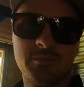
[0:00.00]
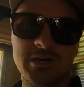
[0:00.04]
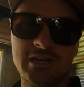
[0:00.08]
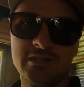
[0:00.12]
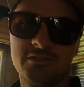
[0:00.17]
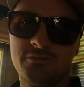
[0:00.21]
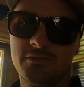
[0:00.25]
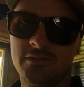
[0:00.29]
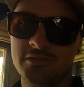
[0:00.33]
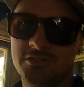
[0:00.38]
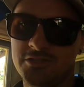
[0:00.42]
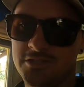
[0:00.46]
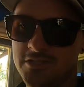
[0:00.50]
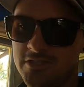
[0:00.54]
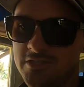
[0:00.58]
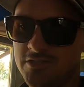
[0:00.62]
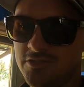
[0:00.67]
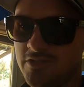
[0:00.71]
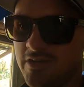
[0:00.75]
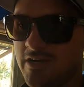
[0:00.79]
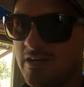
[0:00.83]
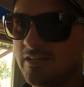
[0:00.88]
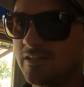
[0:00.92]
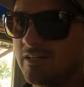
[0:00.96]
bucks for the shitty
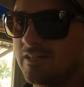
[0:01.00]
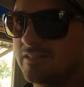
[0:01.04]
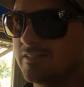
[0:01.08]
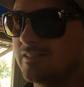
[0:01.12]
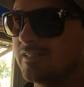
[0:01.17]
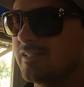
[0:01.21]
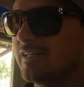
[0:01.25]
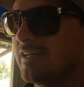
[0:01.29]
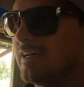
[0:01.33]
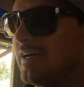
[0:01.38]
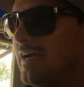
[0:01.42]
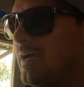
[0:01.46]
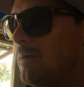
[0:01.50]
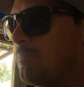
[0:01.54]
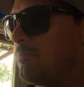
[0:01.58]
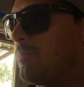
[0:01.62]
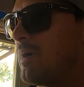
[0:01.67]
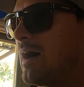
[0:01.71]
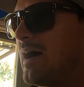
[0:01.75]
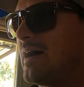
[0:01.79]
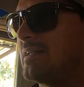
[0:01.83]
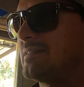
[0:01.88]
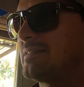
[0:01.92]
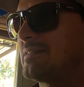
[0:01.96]
trailer,
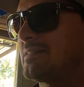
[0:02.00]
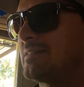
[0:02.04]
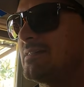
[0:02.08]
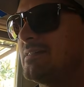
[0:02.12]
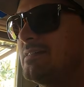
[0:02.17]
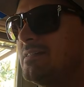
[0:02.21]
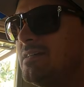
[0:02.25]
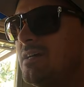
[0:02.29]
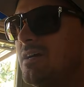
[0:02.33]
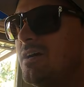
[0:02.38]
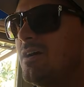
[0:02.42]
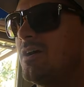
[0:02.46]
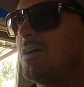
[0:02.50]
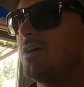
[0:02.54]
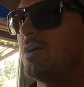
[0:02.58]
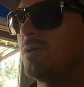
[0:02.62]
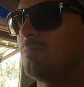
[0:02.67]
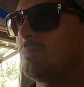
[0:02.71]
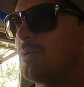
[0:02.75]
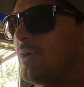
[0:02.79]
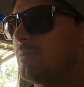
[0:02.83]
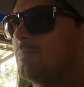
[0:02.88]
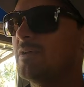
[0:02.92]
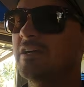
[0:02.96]
but
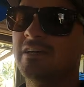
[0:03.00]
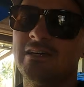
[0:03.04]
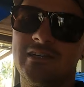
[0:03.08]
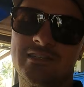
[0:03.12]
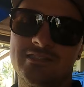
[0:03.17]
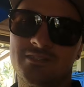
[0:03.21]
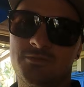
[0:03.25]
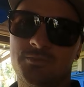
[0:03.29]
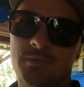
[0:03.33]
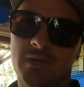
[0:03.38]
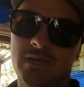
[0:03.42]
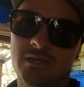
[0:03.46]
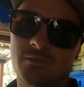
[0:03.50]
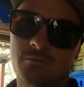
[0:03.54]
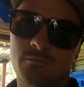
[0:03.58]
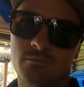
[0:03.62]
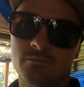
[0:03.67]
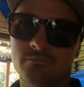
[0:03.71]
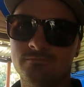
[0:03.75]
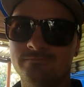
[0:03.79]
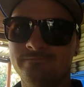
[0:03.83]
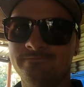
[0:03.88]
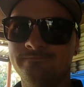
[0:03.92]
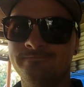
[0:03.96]
I'm probably gonna
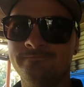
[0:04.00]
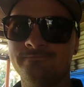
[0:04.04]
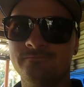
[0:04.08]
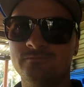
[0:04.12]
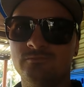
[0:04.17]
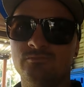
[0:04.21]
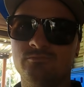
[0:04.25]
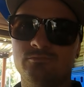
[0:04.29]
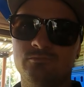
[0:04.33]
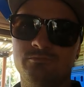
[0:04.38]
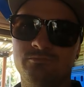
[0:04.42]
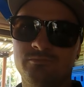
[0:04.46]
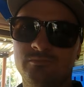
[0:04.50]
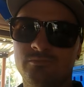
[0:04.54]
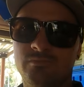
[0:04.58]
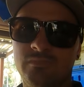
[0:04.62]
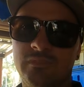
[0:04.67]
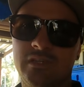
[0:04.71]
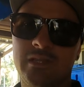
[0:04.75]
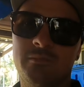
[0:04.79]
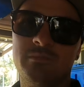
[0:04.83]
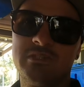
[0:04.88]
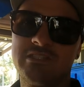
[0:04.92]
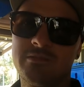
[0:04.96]
spend,
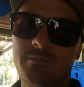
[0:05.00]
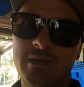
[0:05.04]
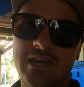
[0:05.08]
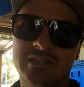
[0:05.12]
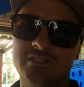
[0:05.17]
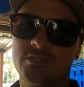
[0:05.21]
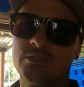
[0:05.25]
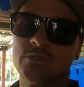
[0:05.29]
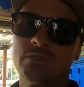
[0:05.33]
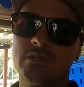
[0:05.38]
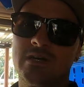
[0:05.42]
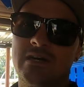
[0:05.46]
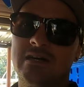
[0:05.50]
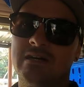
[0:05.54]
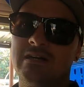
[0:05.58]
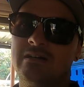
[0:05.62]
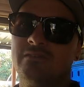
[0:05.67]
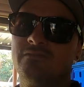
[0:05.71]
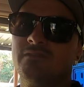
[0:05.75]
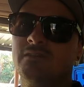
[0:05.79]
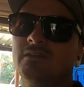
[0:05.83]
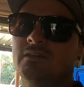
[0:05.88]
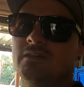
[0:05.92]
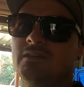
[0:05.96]
limit's about
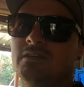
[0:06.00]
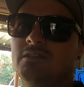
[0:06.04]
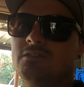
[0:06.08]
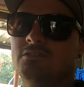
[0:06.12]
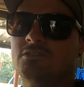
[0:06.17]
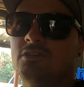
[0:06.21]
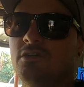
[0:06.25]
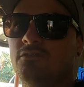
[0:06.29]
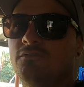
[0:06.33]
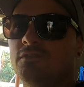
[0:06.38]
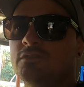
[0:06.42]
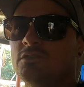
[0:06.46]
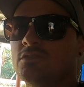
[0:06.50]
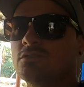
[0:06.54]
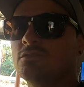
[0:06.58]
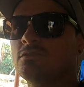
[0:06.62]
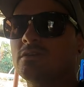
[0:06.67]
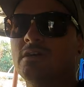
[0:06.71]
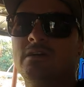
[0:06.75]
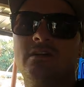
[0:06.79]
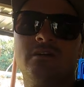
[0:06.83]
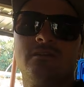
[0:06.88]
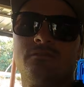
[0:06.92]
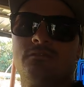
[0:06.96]
2.5. So for
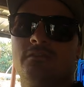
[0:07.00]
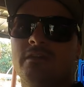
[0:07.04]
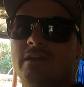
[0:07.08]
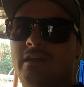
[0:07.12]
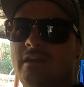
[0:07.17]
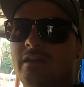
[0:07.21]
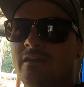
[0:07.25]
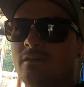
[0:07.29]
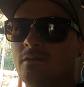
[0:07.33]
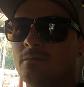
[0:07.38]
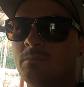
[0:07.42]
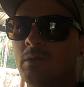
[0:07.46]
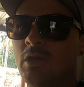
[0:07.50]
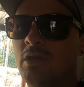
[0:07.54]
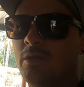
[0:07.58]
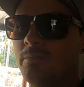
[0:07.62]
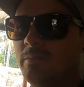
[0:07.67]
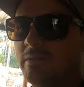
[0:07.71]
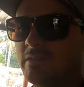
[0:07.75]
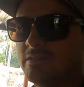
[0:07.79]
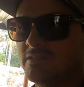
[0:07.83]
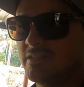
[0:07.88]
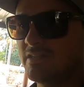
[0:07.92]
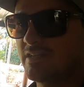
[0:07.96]
2.5 grand, I'm
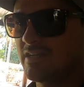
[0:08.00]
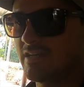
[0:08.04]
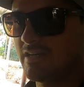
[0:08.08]
hoping to